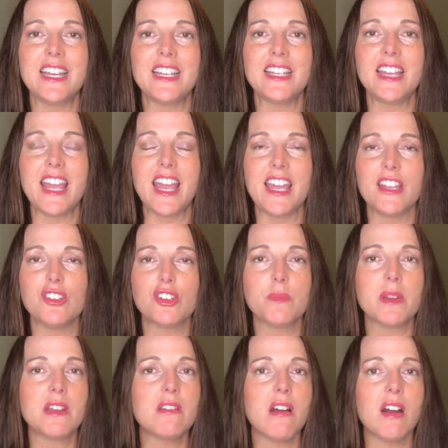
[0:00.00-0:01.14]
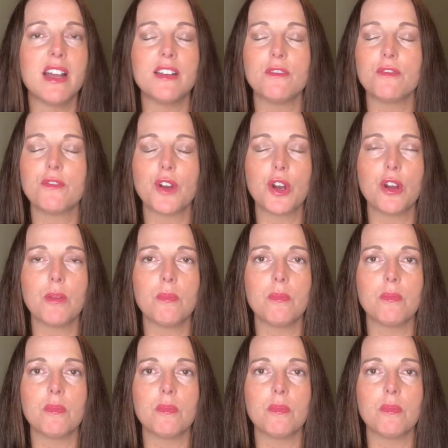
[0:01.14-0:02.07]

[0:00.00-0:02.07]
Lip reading: engaged, but not firm,